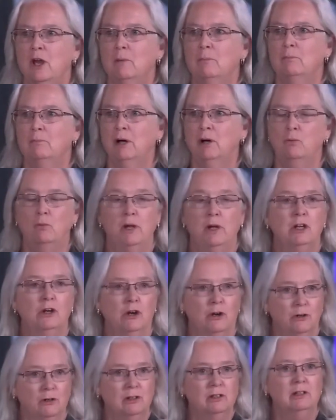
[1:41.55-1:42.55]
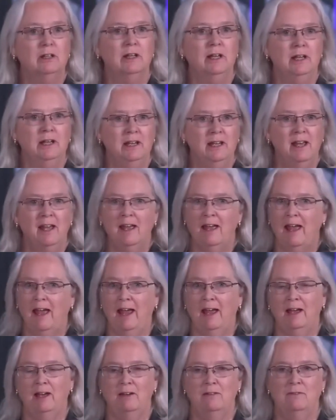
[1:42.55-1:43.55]
but we currently
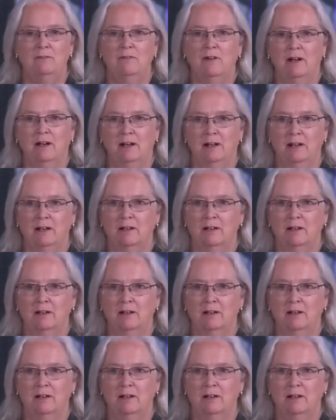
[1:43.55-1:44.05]
have a,